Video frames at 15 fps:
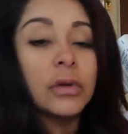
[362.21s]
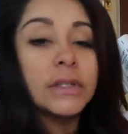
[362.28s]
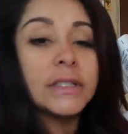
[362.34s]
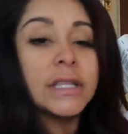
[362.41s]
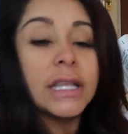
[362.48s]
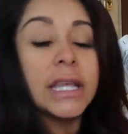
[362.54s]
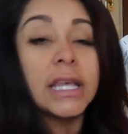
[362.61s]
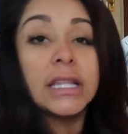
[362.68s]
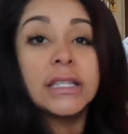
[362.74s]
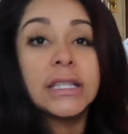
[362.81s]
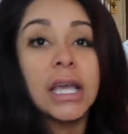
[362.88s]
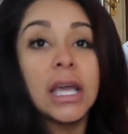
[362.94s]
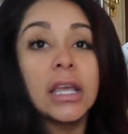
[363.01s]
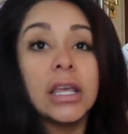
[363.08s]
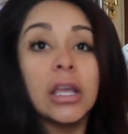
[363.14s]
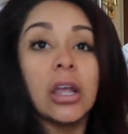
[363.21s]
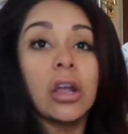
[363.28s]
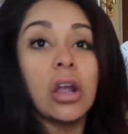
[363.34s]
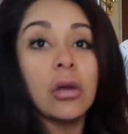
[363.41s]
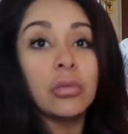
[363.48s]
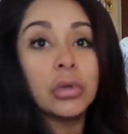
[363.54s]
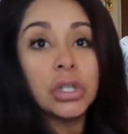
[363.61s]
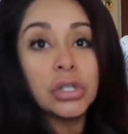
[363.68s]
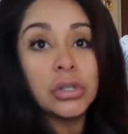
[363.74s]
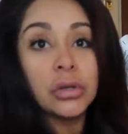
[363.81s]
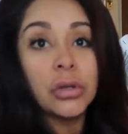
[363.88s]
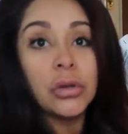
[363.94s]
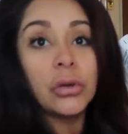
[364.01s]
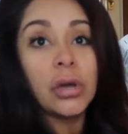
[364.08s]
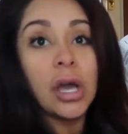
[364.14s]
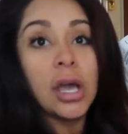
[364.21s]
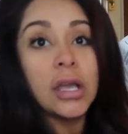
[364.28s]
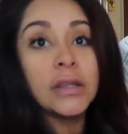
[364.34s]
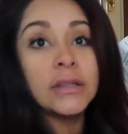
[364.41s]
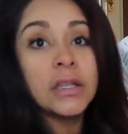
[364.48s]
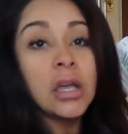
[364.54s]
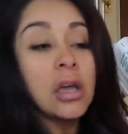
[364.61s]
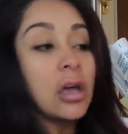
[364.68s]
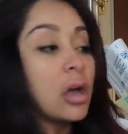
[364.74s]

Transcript: Once the kids get here, I'm gonna show you guys